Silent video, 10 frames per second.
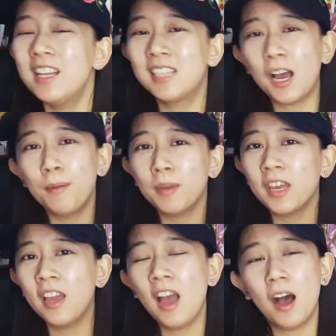Tell
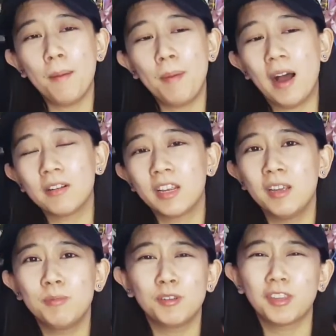me about
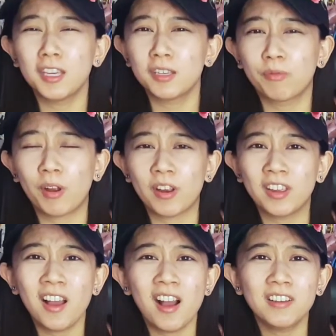him. Do you think he's
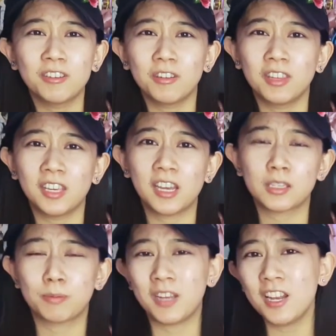very young? Do you think he
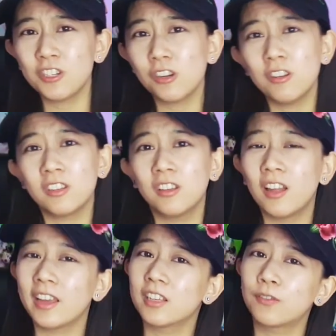has potential? Do you
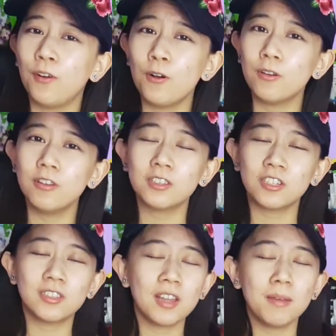like his vocals?
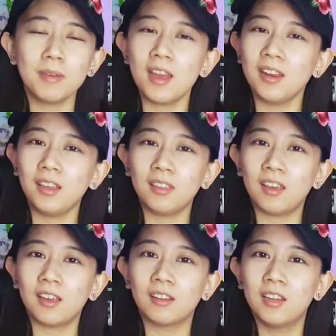Just tell me
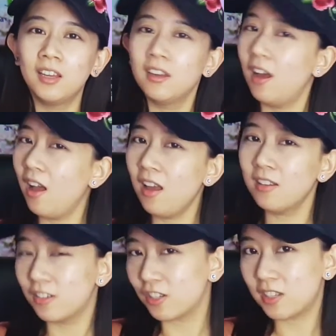anything. Huh?
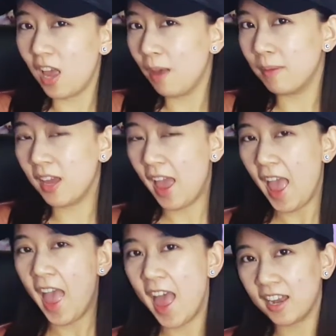Just tell me
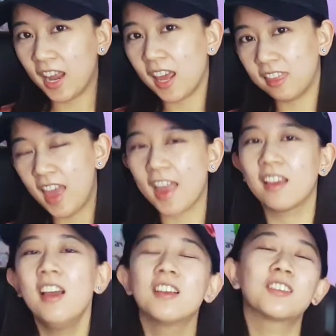anything.
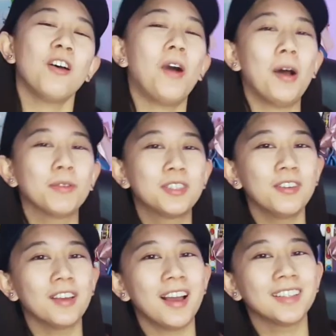So I will see
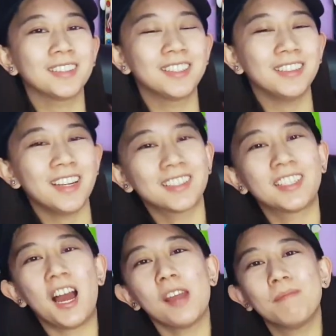you guys until next
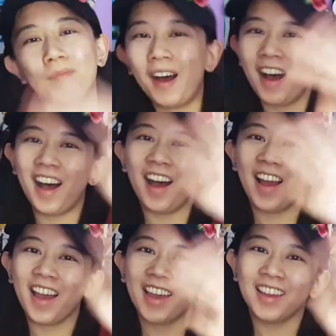time.
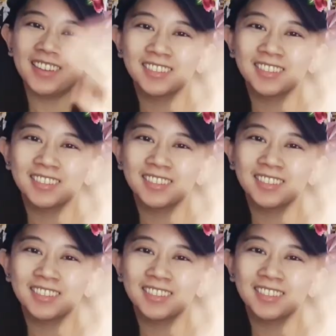Bye!